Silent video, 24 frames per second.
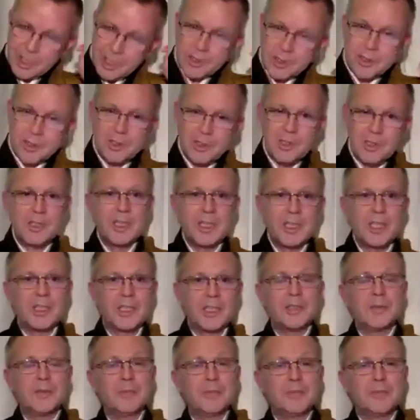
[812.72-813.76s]
So actually,
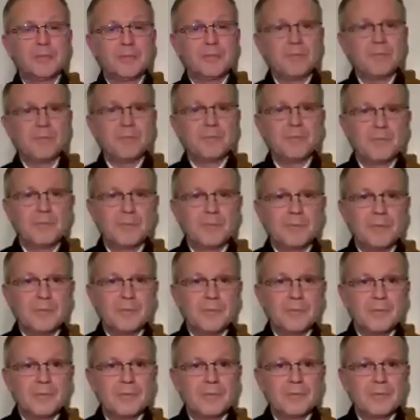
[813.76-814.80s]
the
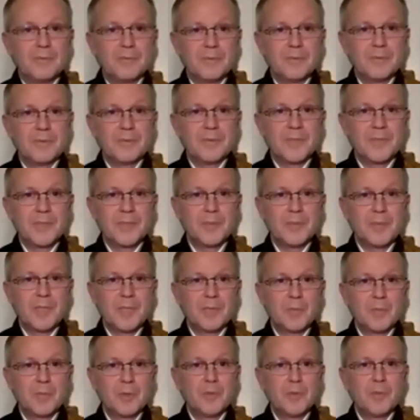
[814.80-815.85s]
the
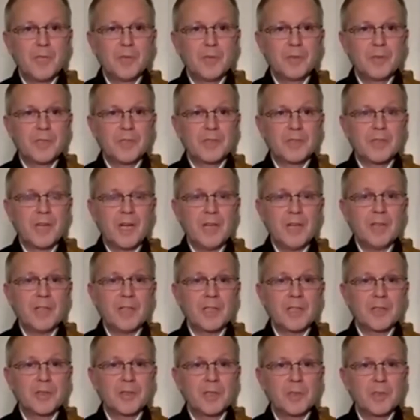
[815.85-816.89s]
Blue Mountains are
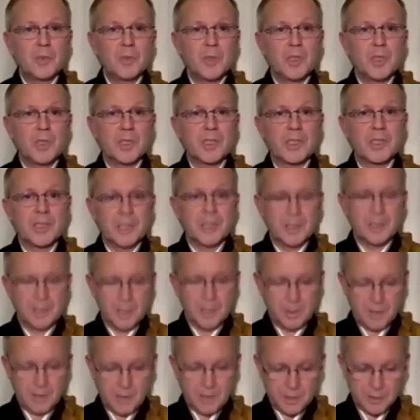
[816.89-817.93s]
actually walking, and they
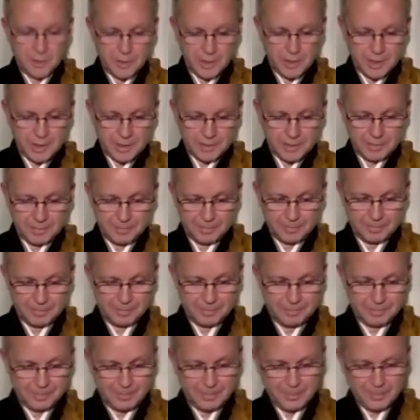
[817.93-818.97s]
are actually
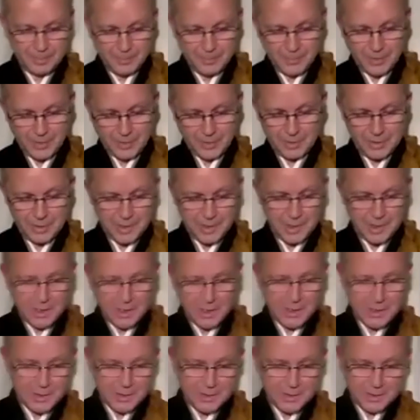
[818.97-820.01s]
the
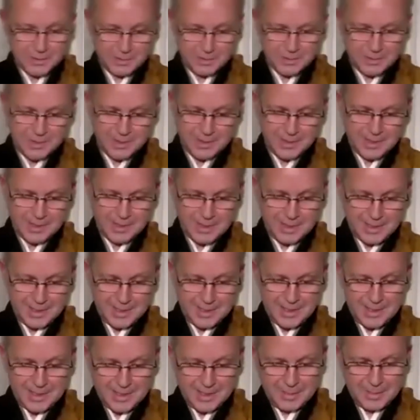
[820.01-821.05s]
East
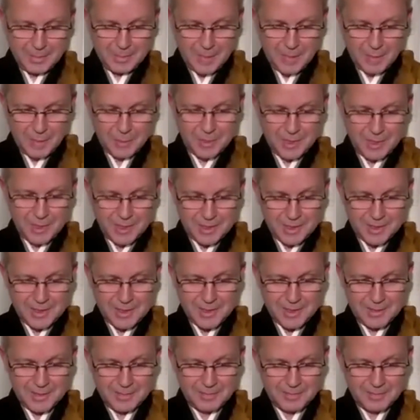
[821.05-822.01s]
Mountains